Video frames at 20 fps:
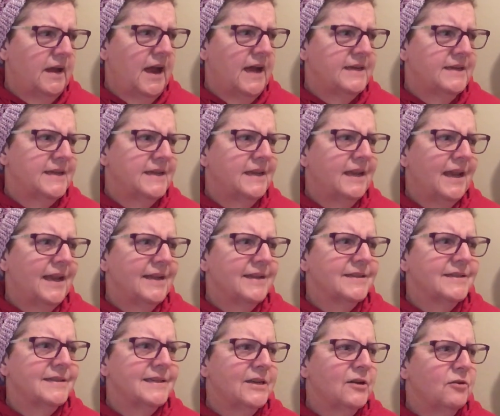did like a
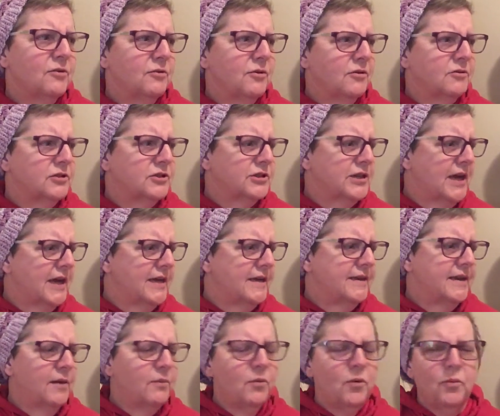single crochet
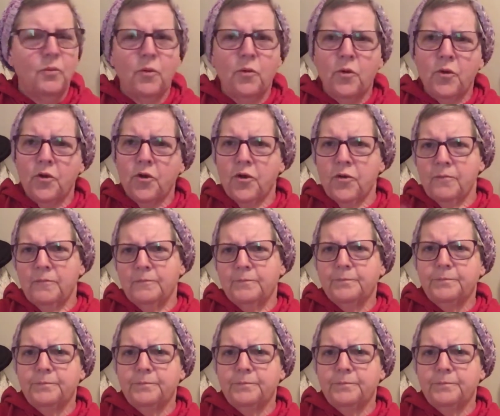double border